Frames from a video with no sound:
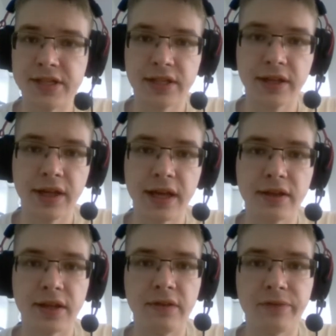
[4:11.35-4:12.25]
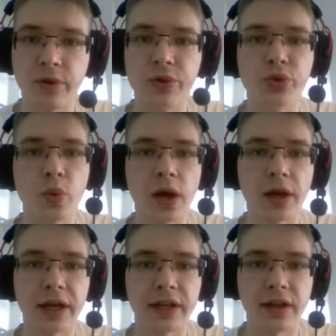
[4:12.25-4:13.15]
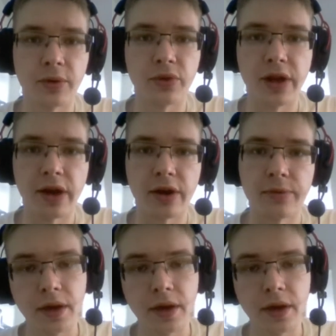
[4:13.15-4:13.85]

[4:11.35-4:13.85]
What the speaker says: still get the info you want to get out there.